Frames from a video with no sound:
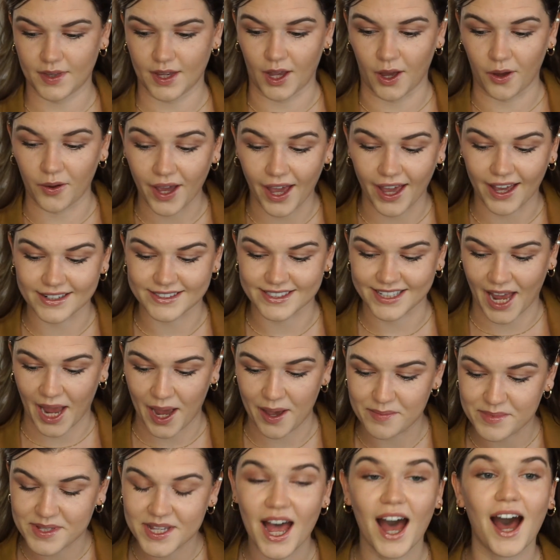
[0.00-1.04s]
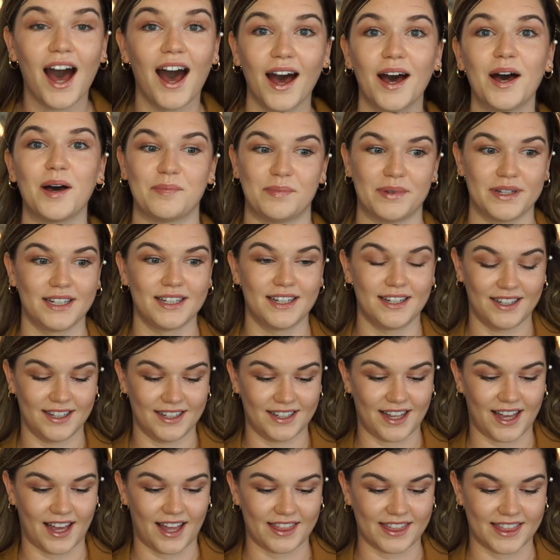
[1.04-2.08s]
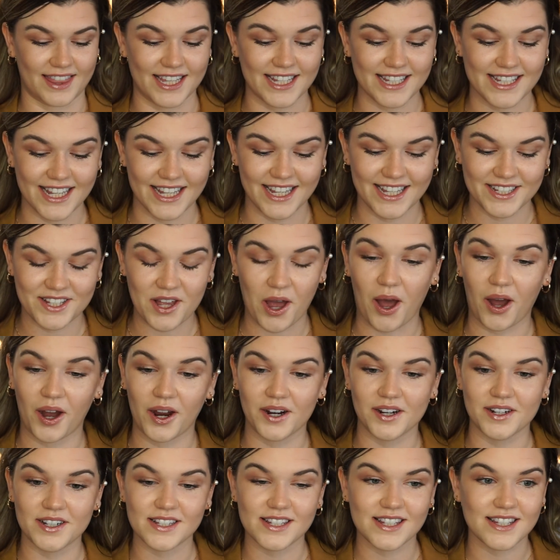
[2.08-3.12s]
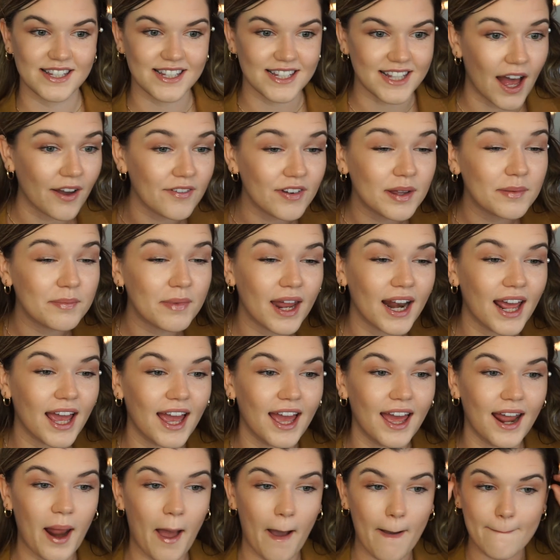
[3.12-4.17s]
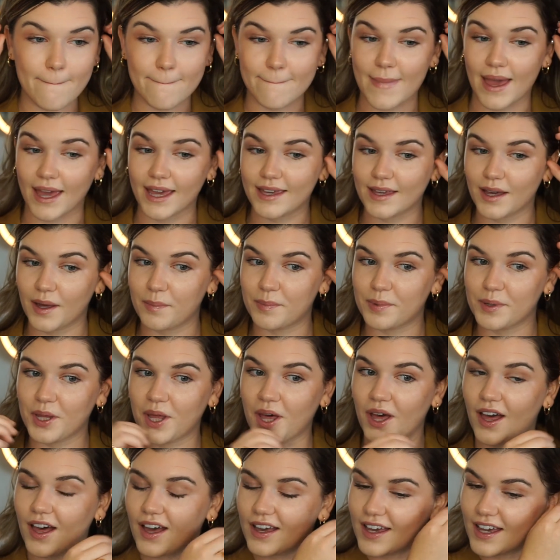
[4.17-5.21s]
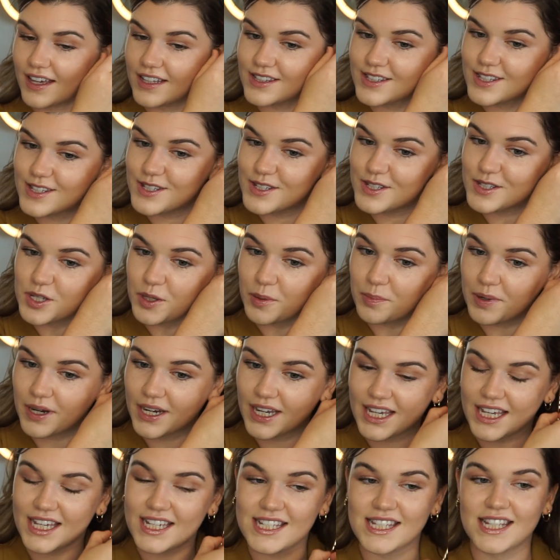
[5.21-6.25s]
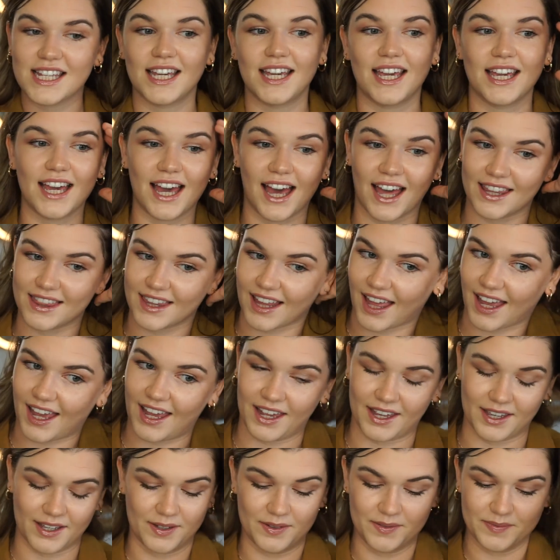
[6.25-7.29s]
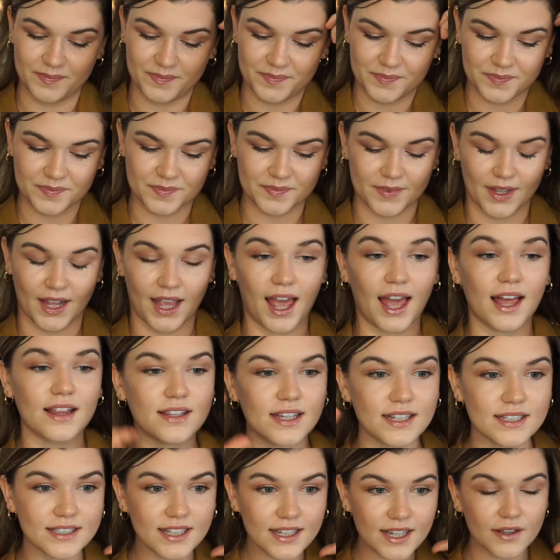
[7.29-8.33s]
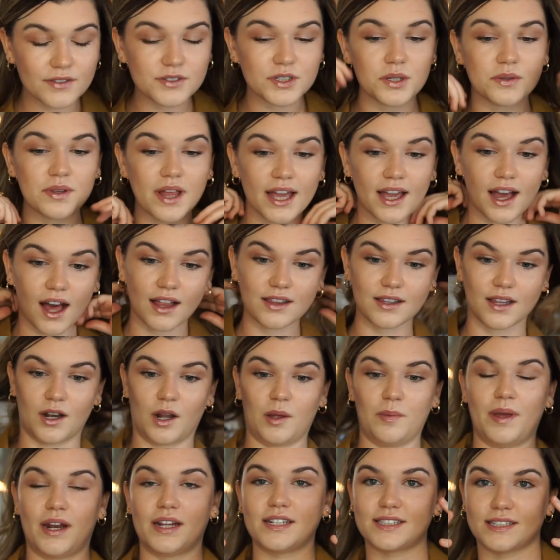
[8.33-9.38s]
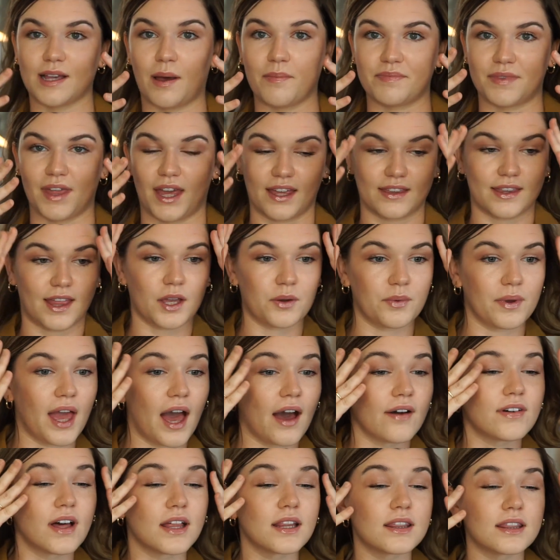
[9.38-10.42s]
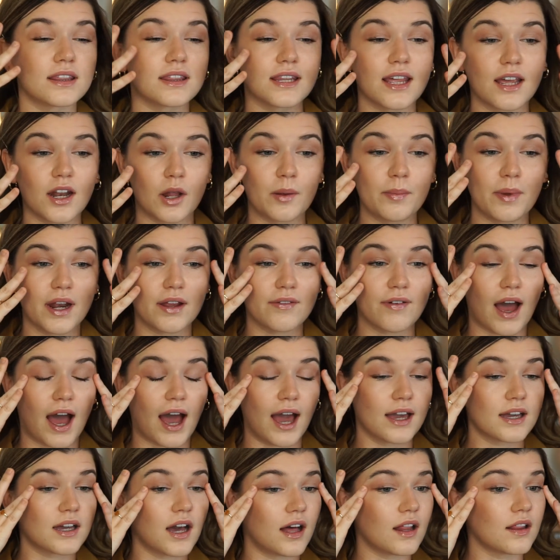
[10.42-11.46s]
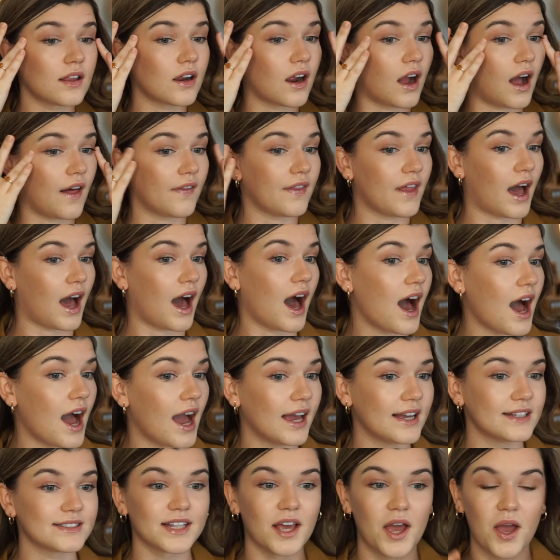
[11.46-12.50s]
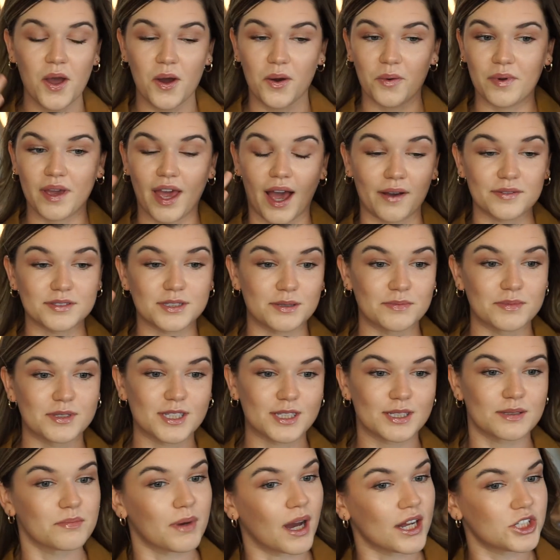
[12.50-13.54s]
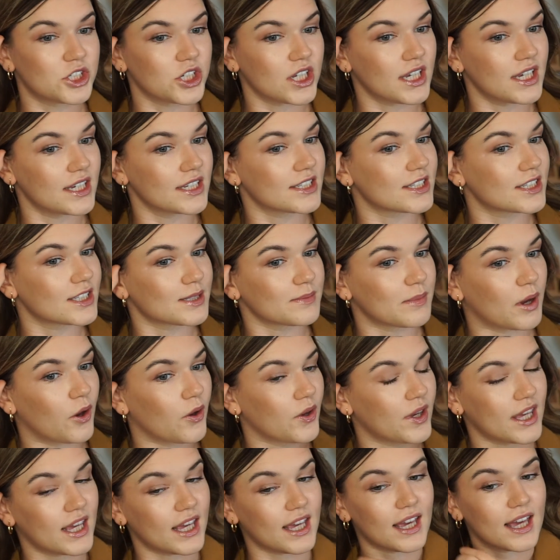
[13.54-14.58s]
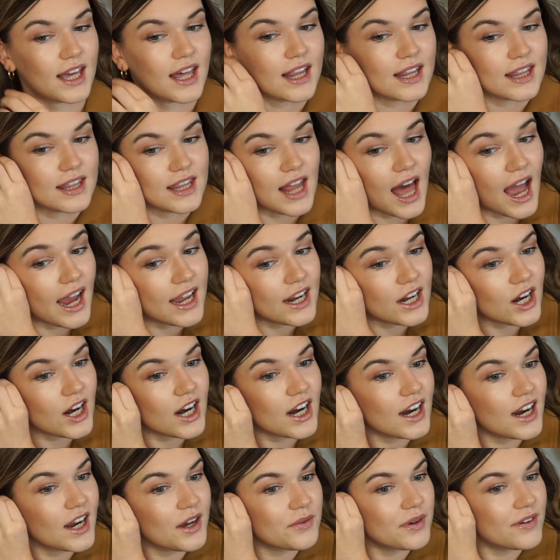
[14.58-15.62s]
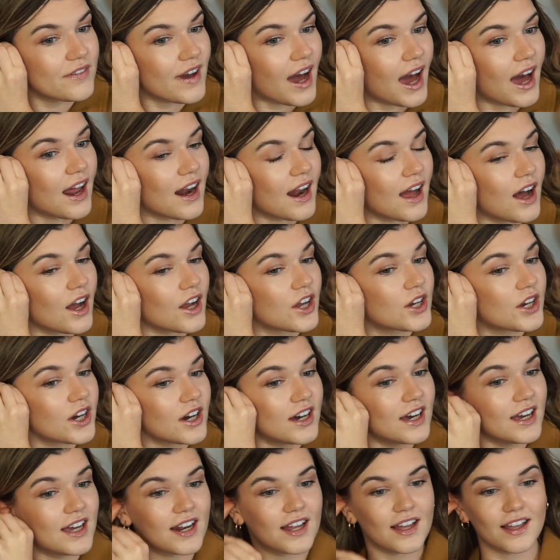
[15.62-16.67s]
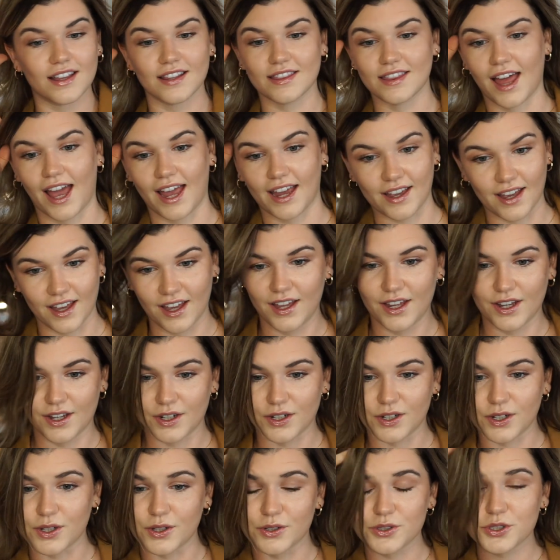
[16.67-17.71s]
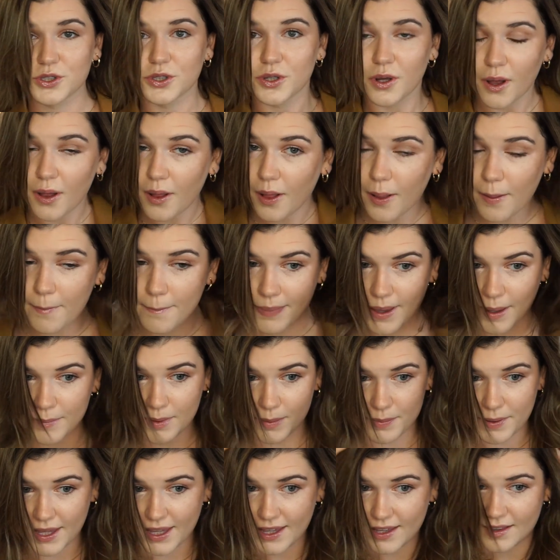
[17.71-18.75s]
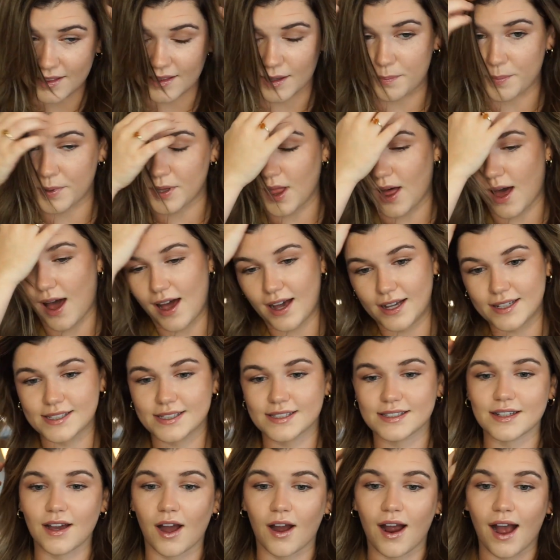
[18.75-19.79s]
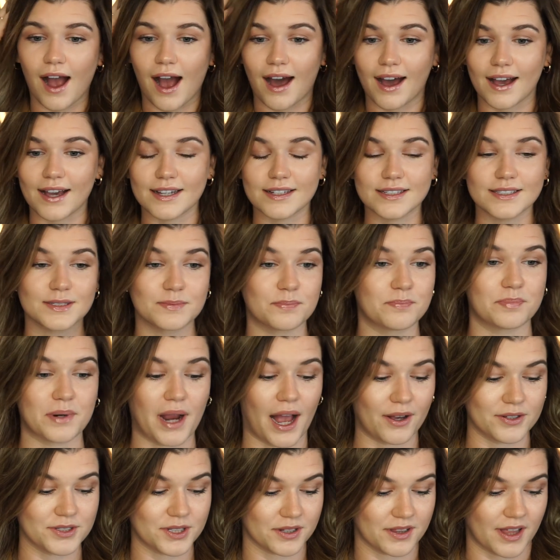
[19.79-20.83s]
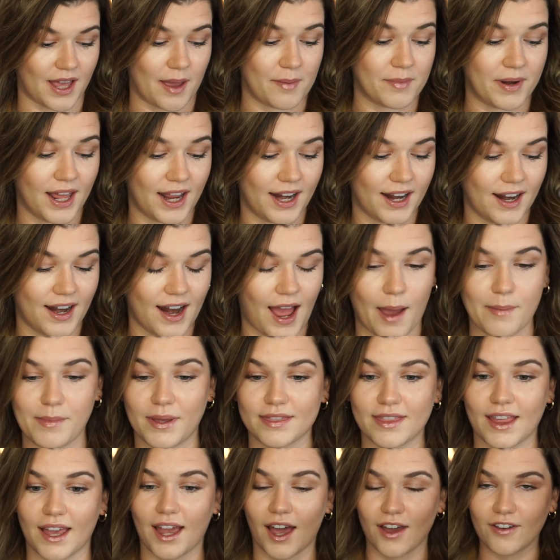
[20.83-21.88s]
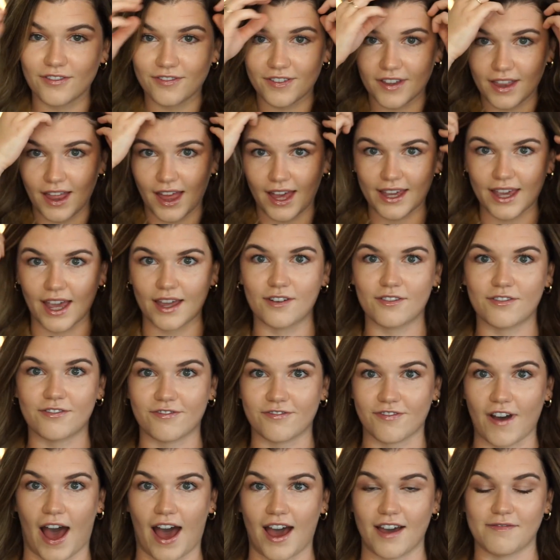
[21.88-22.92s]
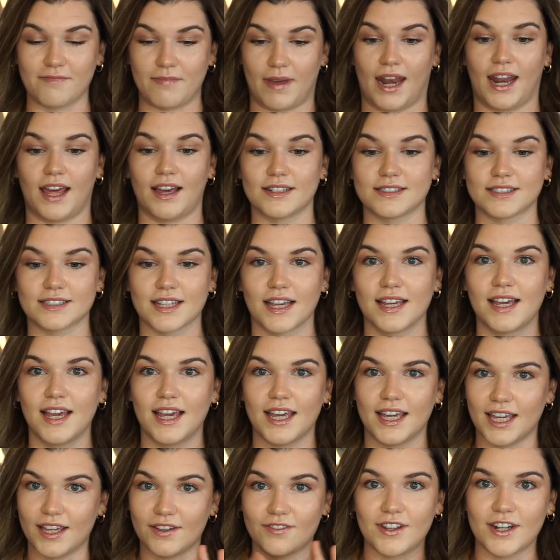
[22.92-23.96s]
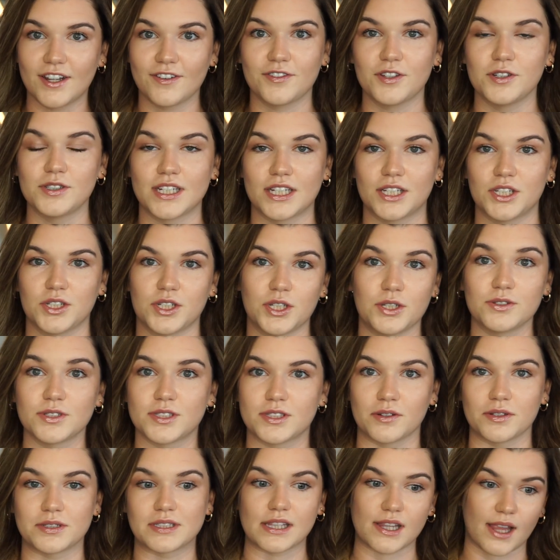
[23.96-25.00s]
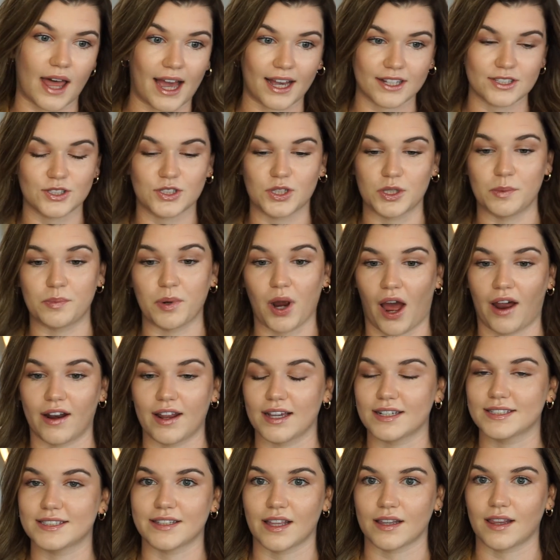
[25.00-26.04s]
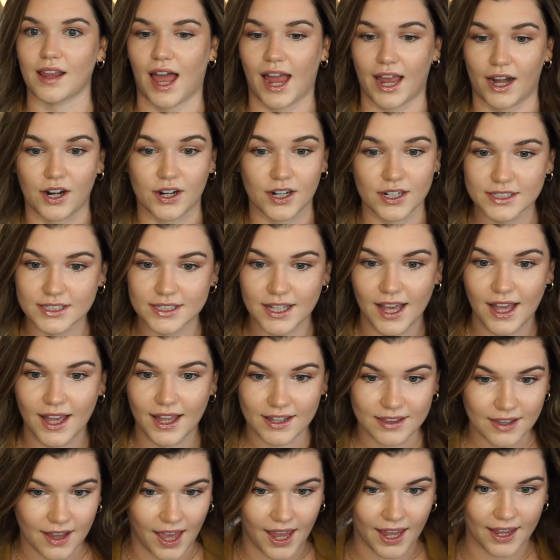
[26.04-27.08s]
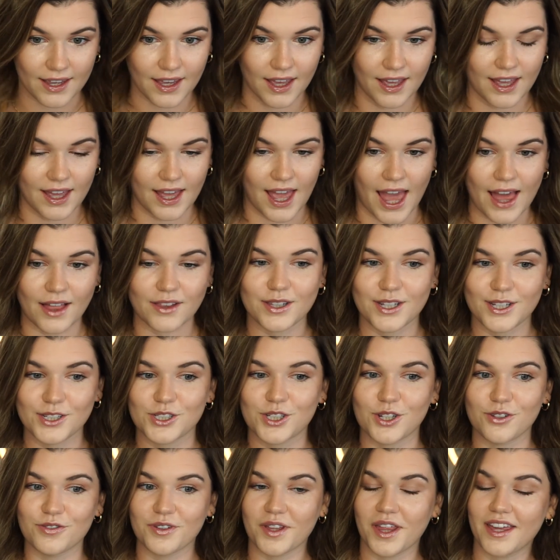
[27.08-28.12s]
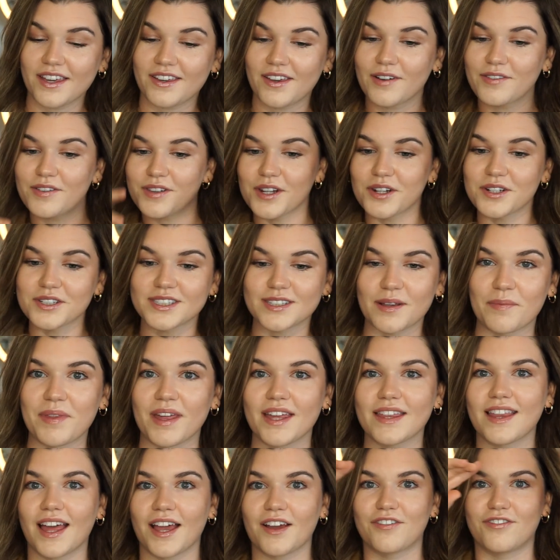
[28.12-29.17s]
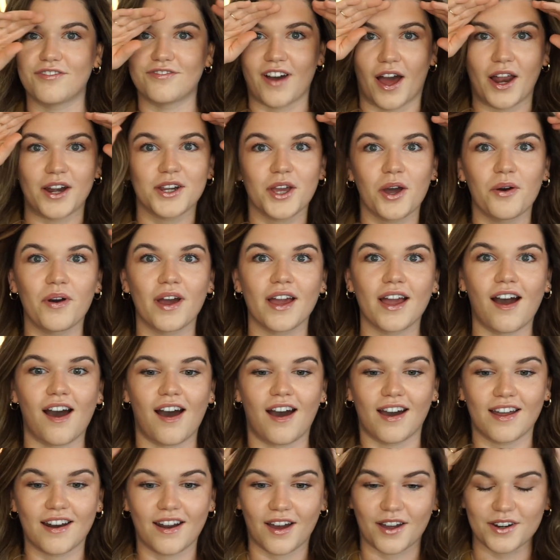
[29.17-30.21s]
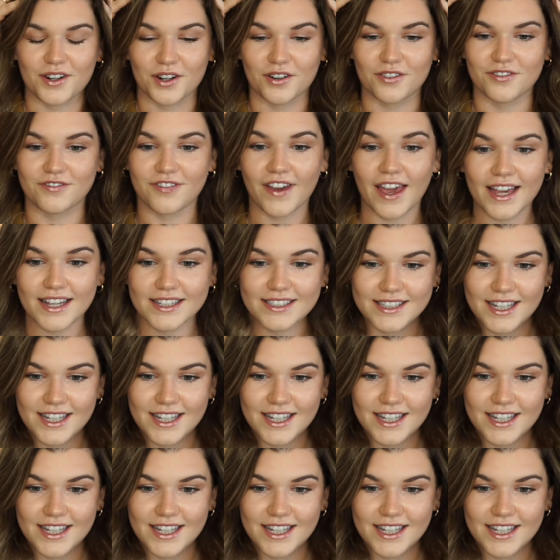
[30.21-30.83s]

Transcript: Okay, time's up. This is our 7-minute makeup look, super easy, and like, at least it gives you like a little bit of something. Like we have a little bit of eye color on the eyes, we have some smudgy, smoky liner, we've got a good like neutral baby pink lip gloss, our brows are laminated. I mean, like I feel like in 5 minutes, even if you didn't use those last 2 products, the liners, like at least you feel like you have a little something like fun going on your face,